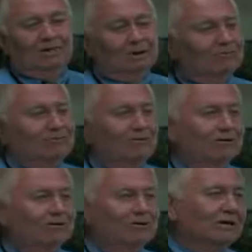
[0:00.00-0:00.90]
muffle
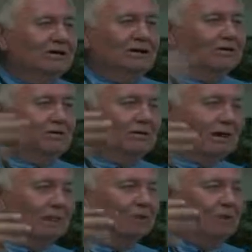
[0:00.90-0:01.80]
furnace. You literally
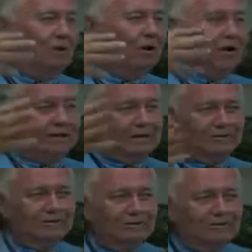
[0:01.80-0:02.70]
climb out and walk
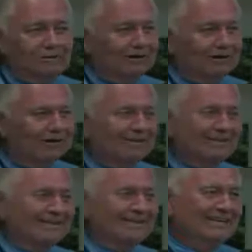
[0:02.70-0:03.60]
into the
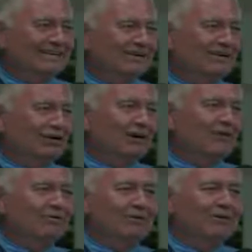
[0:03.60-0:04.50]
furnace, you know,
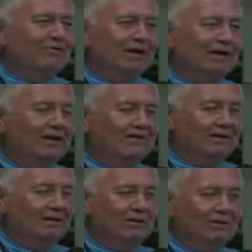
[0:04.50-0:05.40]
all
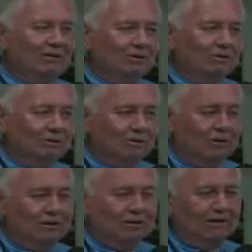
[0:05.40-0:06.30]
three-phase, all commercial
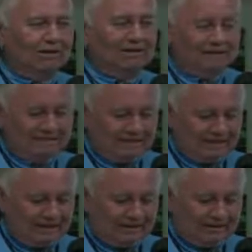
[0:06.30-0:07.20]
quality.
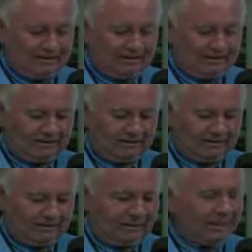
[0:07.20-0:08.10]
And
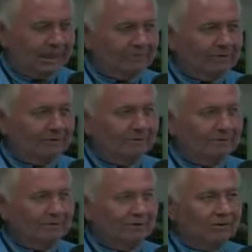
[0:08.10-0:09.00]
when it came time
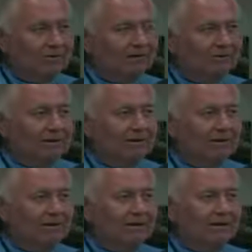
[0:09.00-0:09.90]
to turn on the
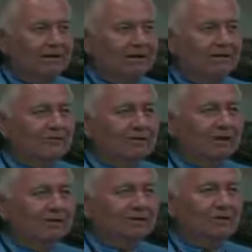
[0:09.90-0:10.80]
power, the
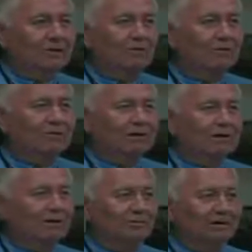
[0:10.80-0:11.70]
inspector said, I won't
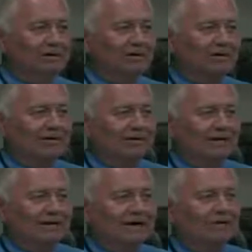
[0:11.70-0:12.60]
turn on your power.
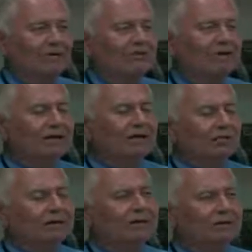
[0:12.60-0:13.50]
I don't think
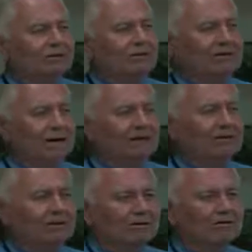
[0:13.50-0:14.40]
you're really doing
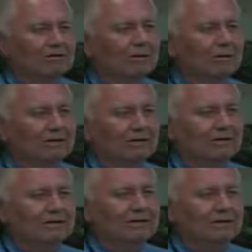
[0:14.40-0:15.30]
agriculture work
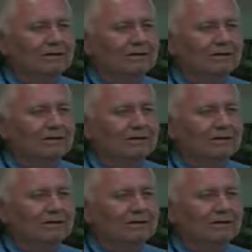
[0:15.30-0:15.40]
here.